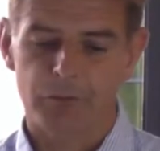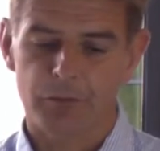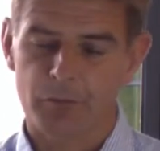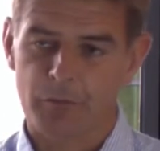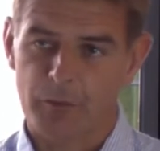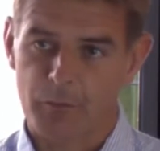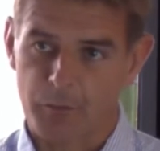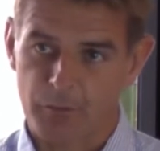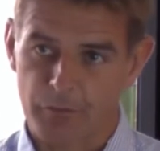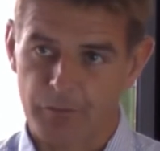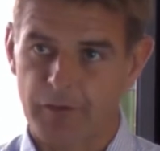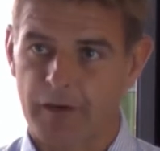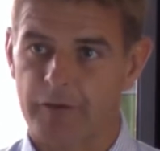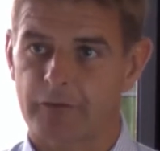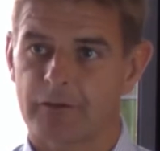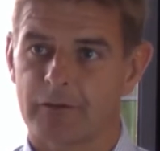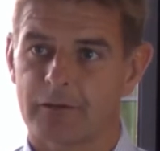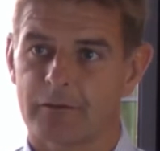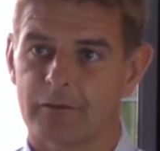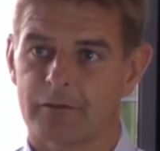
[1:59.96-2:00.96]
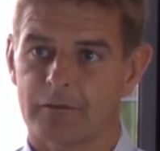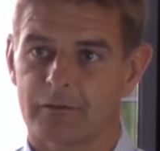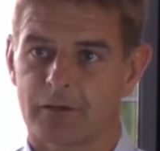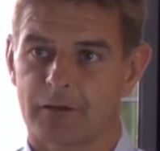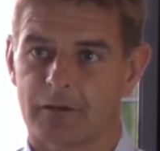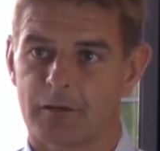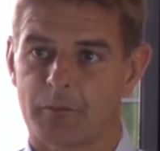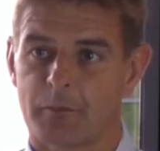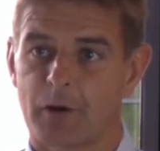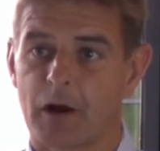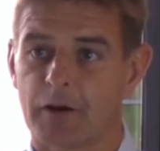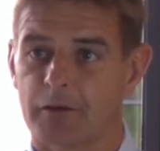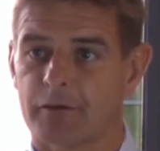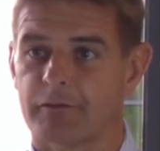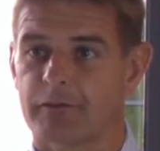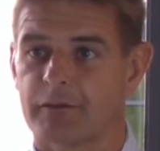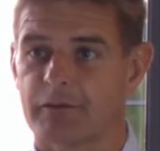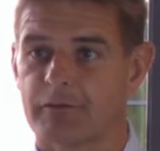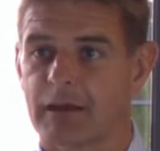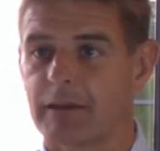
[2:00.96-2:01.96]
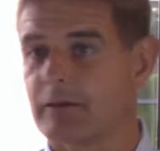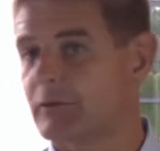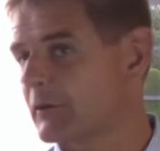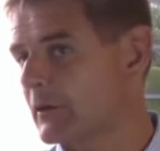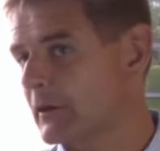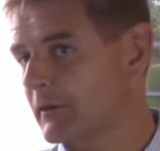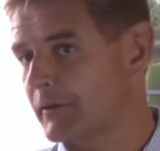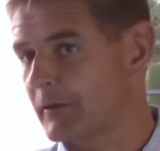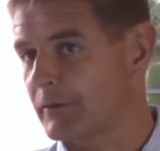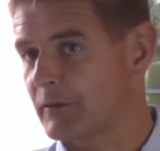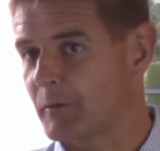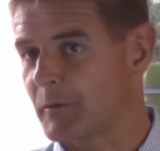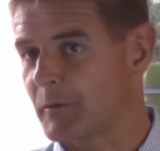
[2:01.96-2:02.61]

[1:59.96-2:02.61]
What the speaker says: from the professional part of the event, if it's a